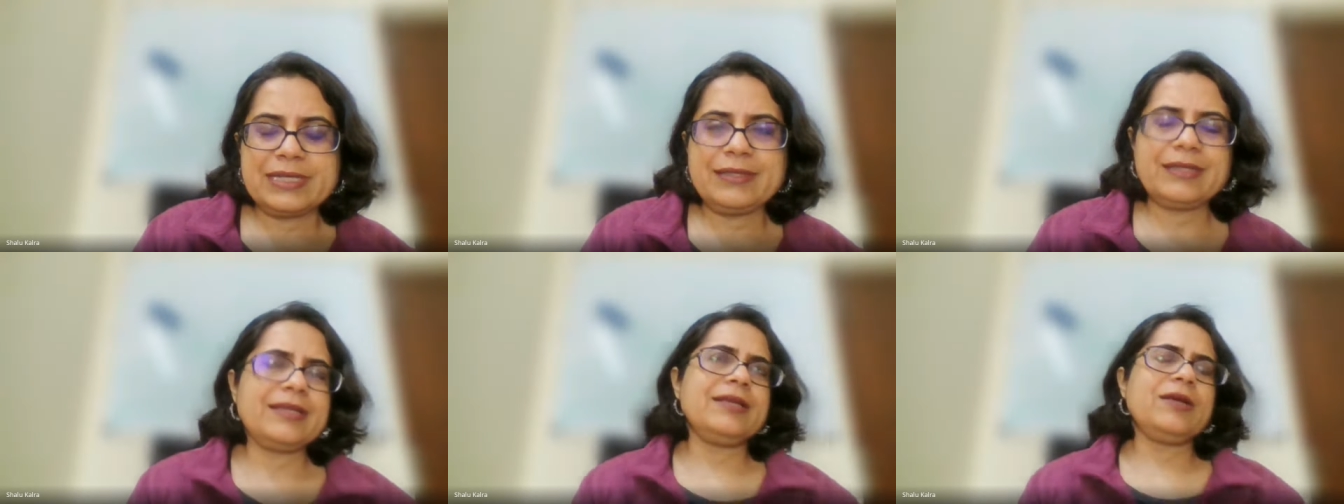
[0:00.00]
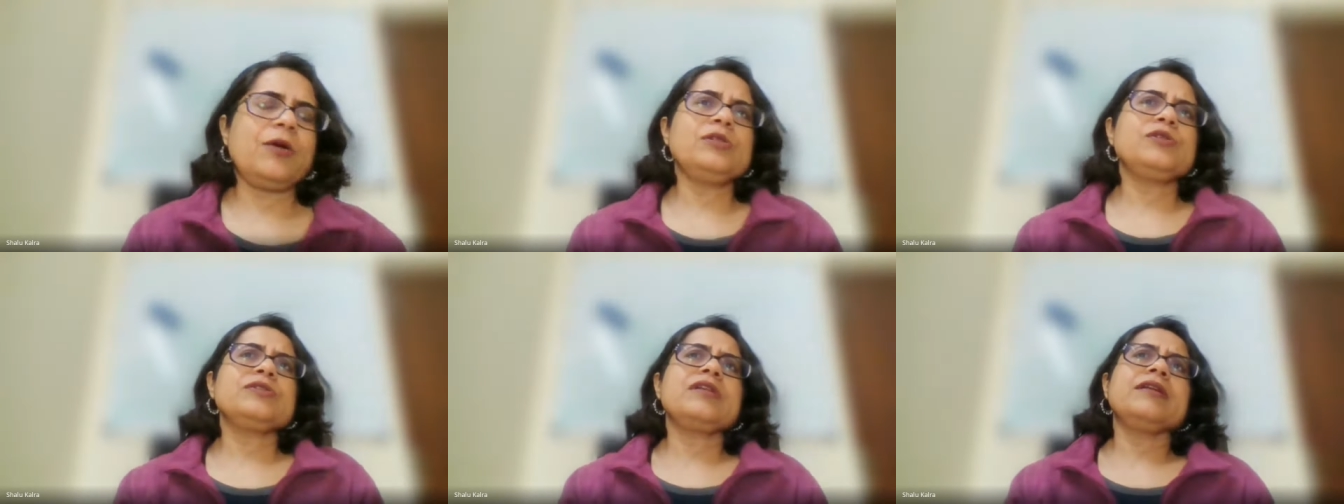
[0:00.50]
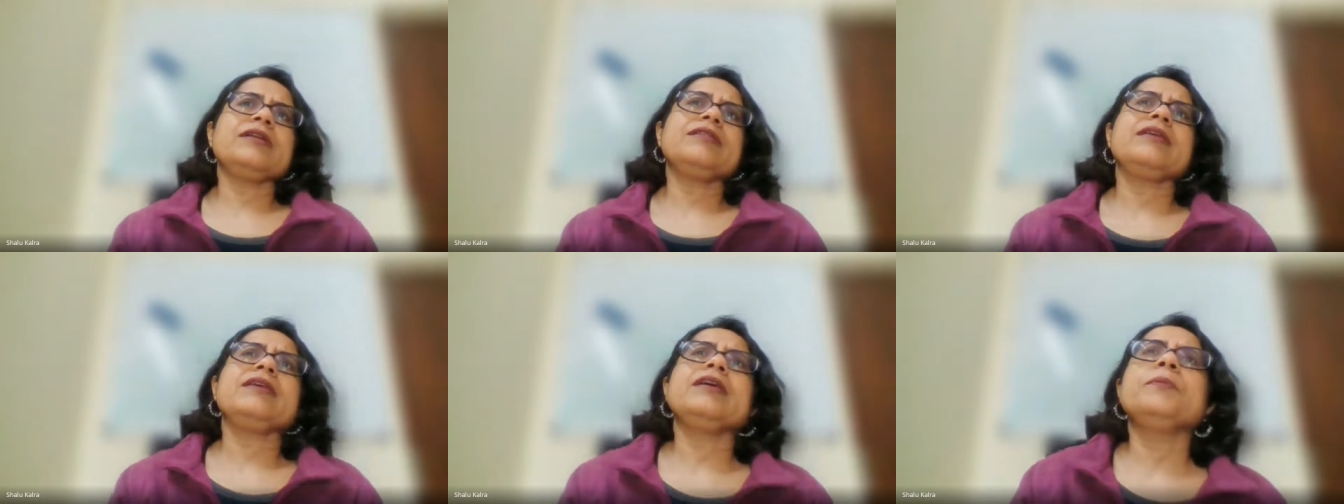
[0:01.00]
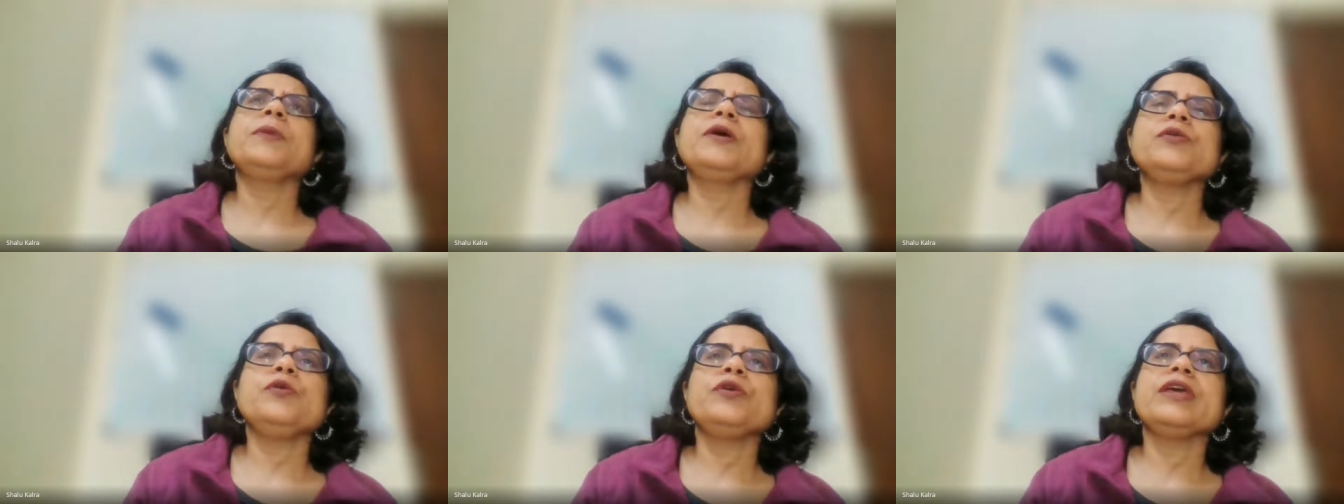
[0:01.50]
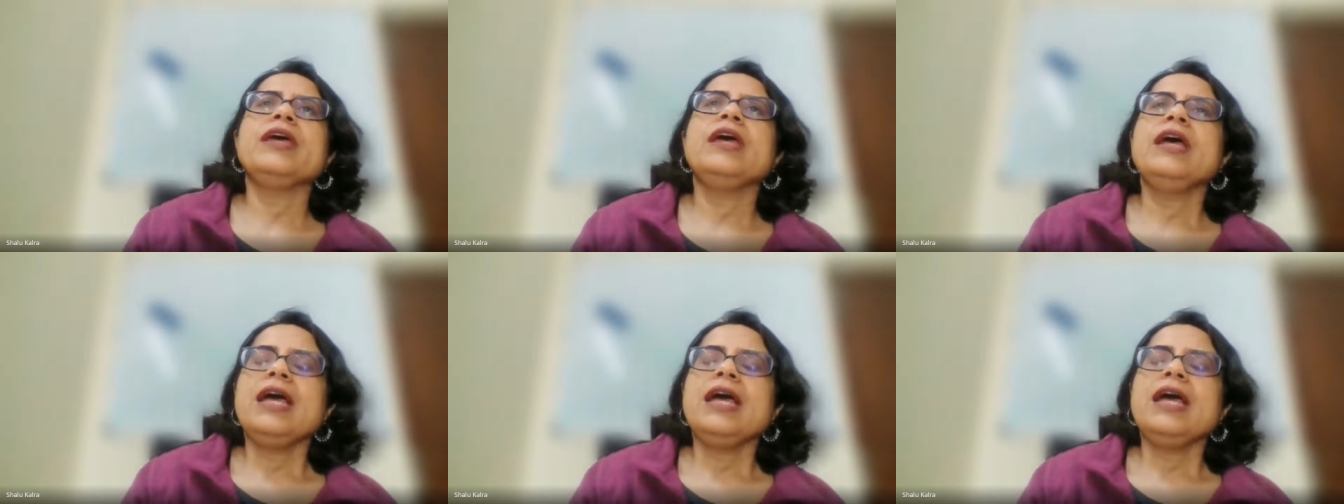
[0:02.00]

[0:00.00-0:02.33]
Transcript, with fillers: And then I also started thinking about, okay,